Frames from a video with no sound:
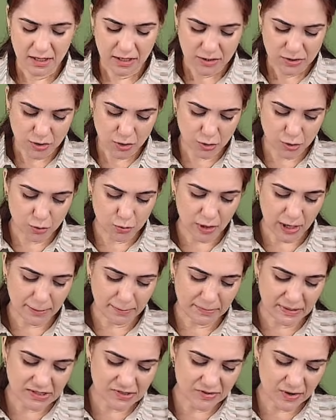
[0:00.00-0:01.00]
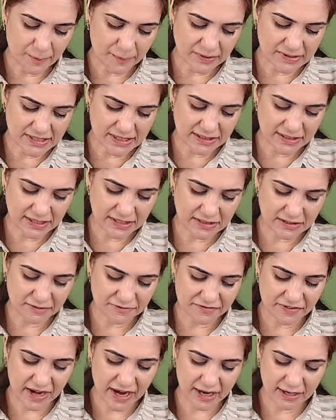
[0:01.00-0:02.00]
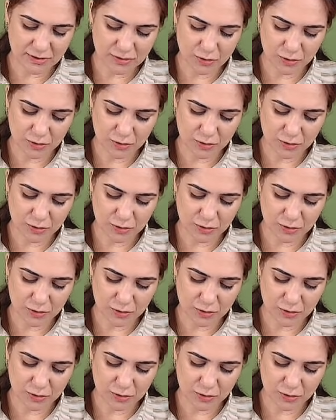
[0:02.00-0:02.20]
So you are misrepresenting the facts,